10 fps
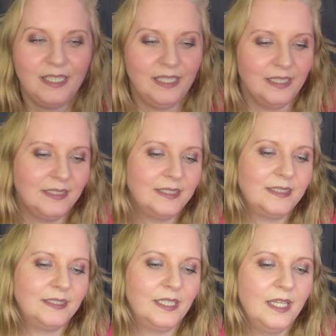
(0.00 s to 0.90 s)

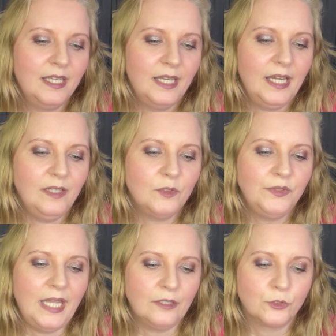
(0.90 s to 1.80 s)
is
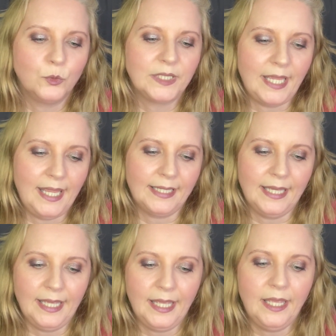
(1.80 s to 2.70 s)
Avon Naturals Hair
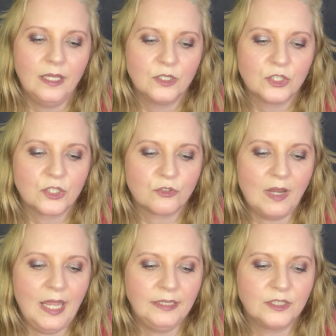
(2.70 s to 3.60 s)
Care
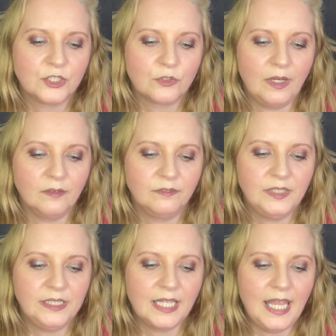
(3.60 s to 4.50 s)
Strand Strength
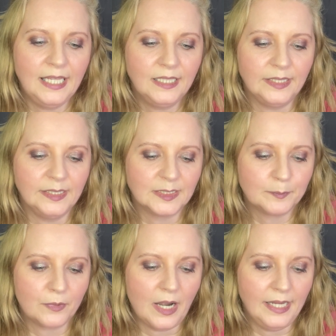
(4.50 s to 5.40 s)
Detangling
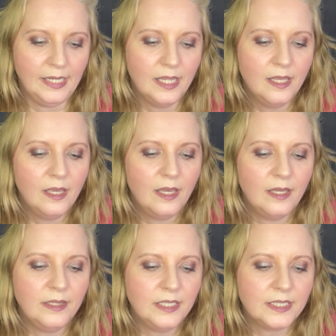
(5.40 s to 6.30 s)
Spray.
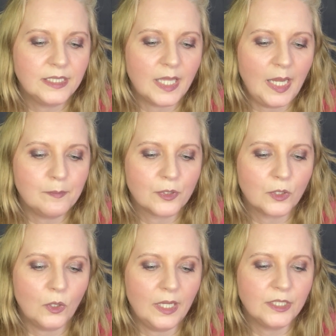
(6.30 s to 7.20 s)
And this is
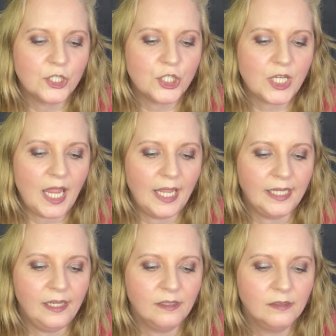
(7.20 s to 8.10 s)
apricot and shea